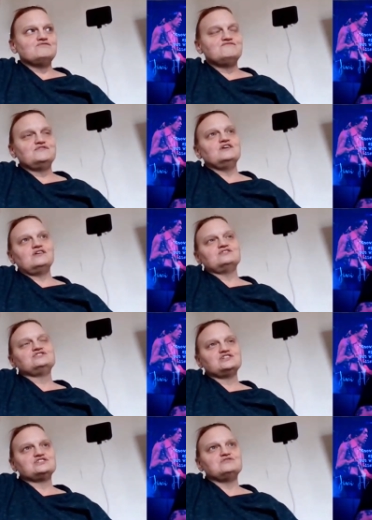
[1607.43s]
And
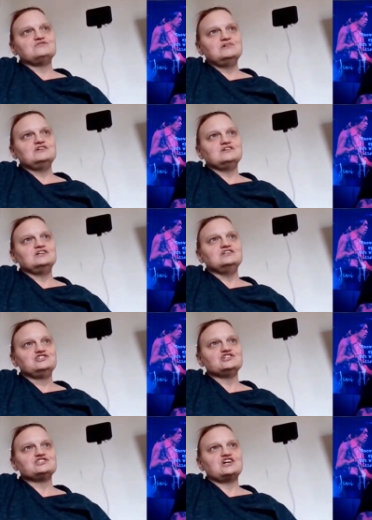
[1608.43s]
Phil just admitted that
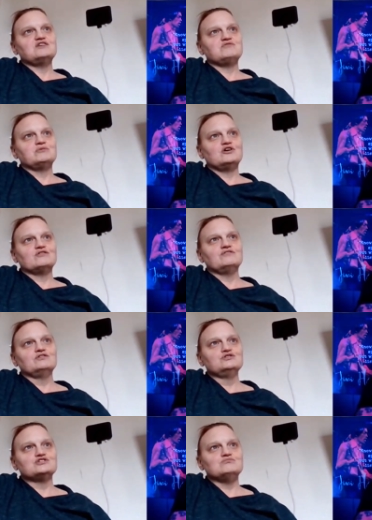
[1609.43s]
he just came from an Our
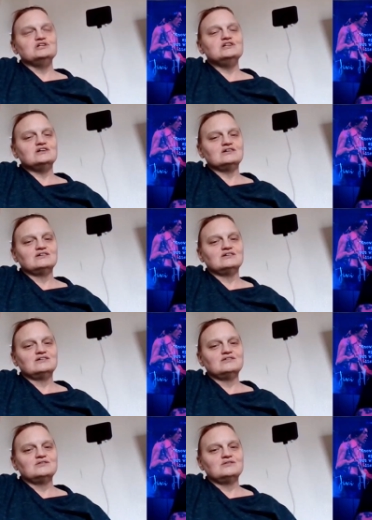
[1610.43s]
Revolution meeting
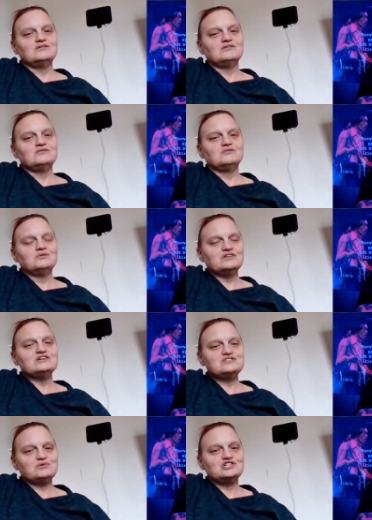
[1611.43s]

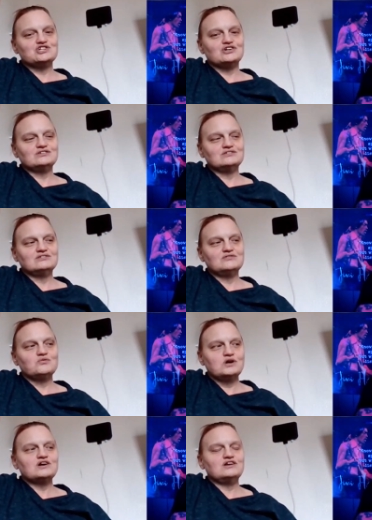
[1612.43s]
with his sweatshirt
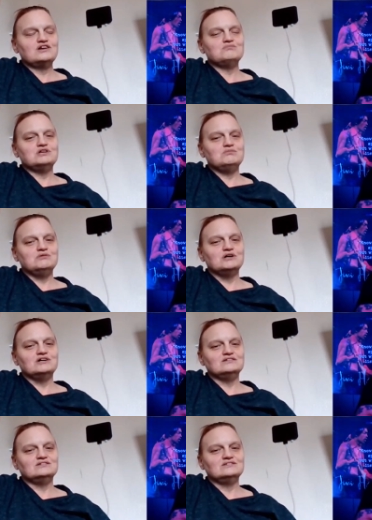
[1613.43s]
wearing an MPP
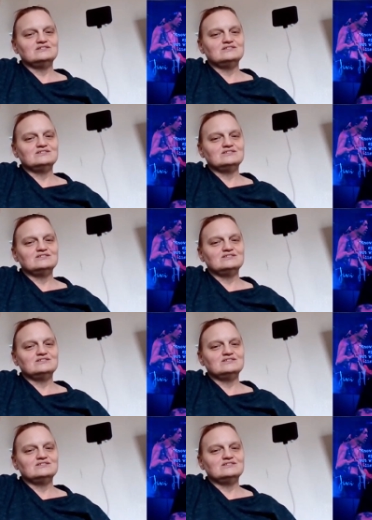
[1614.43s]
button.